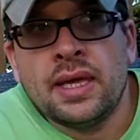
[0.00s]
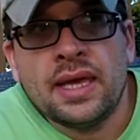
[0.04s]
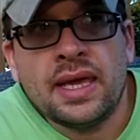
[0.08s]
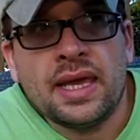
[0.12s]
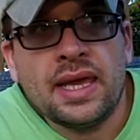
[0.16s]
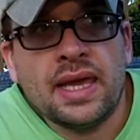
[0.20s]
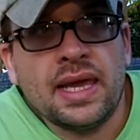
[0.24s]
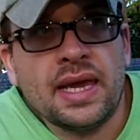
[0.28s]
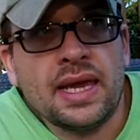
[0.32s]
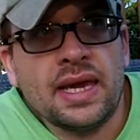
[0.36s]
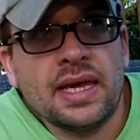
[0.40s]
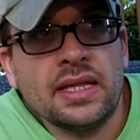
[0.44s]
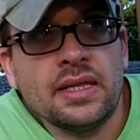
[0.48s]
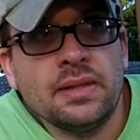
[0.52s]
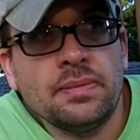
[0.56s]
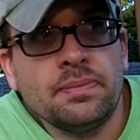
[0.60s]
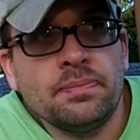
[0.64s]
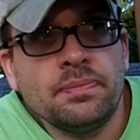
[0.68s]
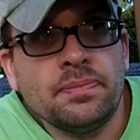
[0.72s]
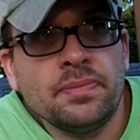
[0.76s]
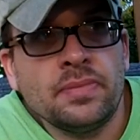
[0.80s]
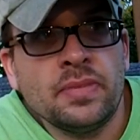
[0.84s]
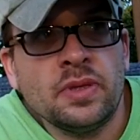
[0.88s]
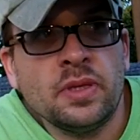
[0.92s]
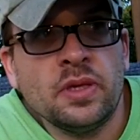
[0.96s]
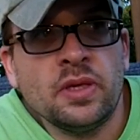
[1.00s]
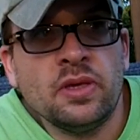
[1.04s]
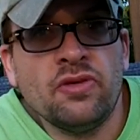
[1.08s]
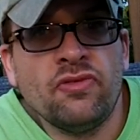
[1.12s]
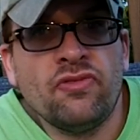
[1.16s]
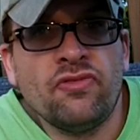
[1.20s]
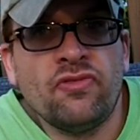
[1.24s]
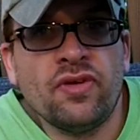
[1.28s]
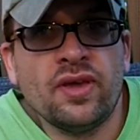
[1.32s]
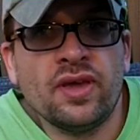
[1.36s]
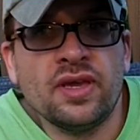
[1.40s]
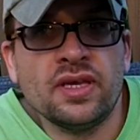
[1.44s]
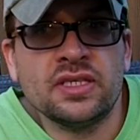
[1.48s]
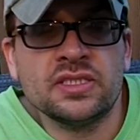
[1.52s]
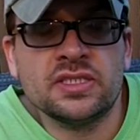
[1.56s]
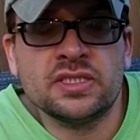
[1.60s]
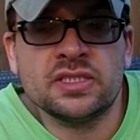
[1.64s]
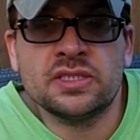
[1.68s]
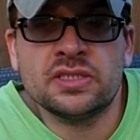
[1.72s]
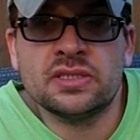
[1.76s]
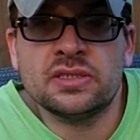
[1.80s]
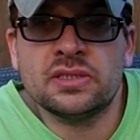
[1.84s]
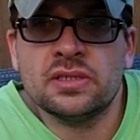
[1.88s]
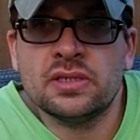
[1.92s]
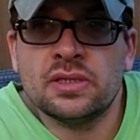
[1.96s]
and he
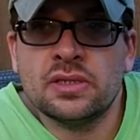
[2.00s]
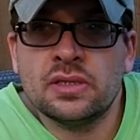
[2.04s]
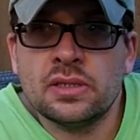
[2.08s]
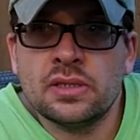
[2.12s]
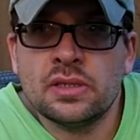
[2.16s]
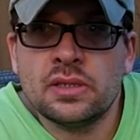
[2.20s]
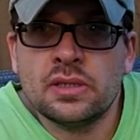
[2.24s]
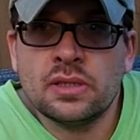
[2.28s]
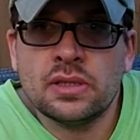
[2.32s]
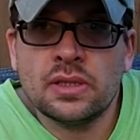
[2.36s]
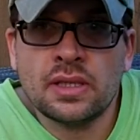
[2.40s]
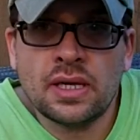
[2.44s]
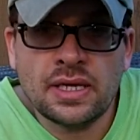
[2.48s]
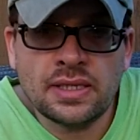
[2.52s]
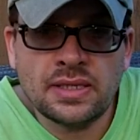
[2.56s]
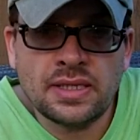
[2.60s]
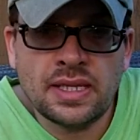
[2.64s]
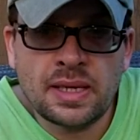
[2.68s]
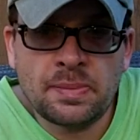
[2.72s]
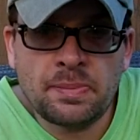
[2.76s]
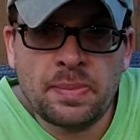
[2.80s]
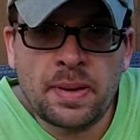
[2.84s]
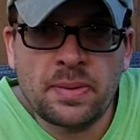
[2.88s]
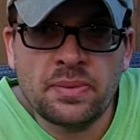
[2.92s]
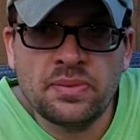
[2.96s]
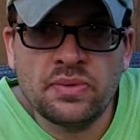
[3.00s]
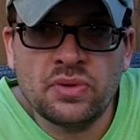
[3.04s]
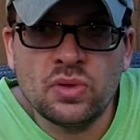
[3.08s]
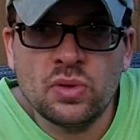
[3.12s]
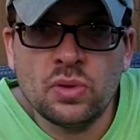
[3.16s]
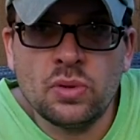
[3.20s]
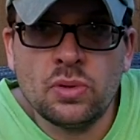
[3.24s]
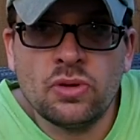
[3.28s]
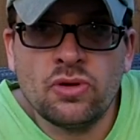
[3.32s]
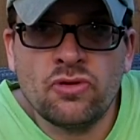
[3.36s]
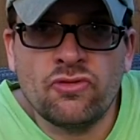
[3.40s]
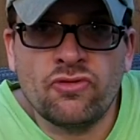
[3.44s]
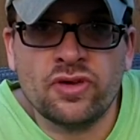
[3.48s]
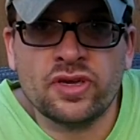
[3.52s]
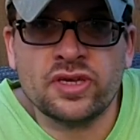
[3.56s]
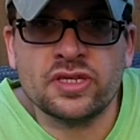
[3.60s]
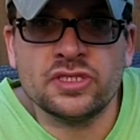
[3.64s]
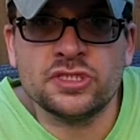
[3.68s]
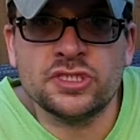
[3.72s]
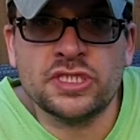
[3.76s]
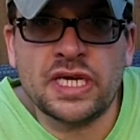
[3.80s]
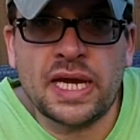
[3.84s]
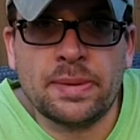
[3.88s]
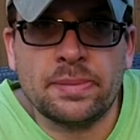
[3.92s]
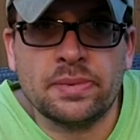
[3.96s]
faced on that pay per view
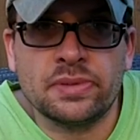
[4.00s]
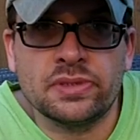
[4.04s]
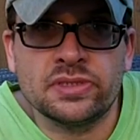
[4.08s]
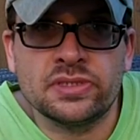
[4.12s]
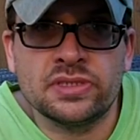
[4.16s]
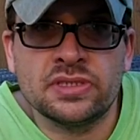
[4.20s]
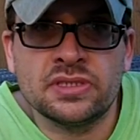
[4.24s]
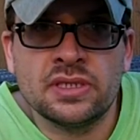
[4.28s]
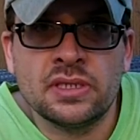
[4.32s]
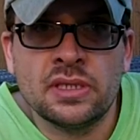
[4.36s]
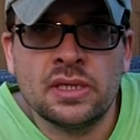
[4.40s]
freaking jobbers.